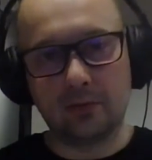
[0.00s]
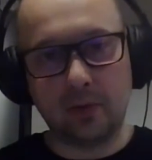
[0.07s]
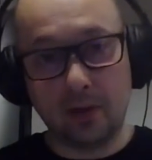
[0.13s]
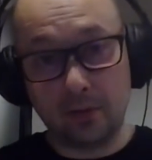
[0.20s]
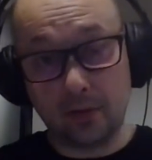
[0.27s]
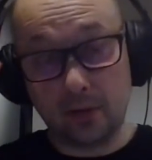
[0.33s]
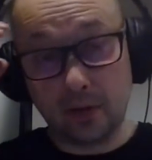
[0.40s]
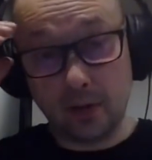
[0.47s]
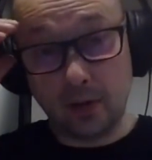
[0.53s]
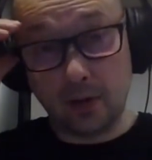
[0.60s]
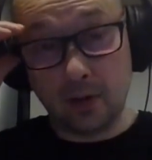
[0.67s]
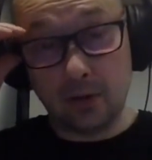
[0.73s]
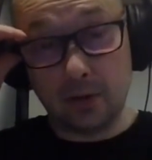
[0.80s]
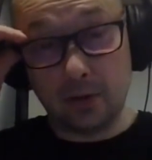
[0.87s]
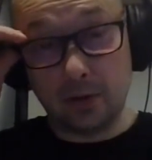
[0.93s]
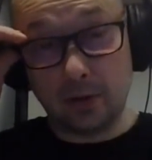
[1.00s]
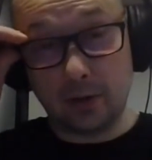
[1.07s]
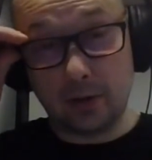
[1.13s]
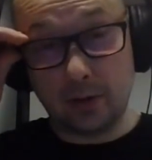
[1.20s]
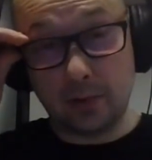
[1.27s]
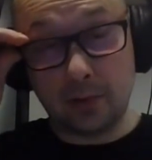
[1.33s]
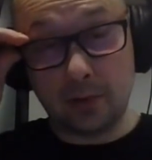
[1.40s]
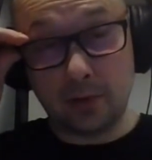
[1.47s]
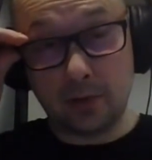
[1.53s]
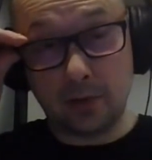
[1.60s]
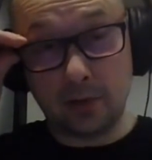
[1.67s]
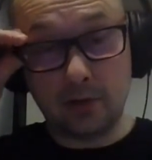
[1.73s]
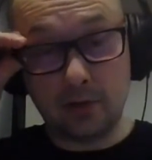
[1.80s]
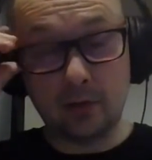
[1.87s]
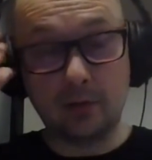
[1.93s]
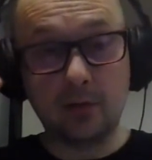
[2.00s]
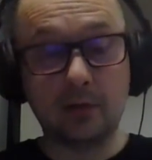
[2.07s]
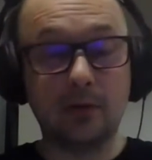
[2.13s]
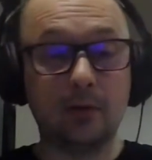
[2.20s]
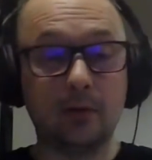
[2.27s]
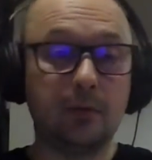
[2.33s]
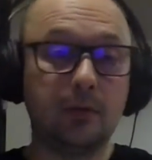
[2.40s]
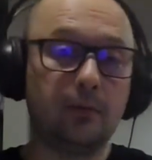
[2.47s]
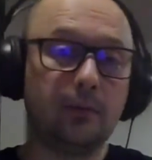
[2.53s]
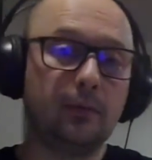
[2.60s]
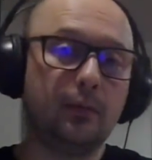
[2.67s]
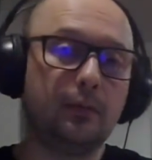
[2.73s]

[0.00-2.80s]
I think you had a pretty uh,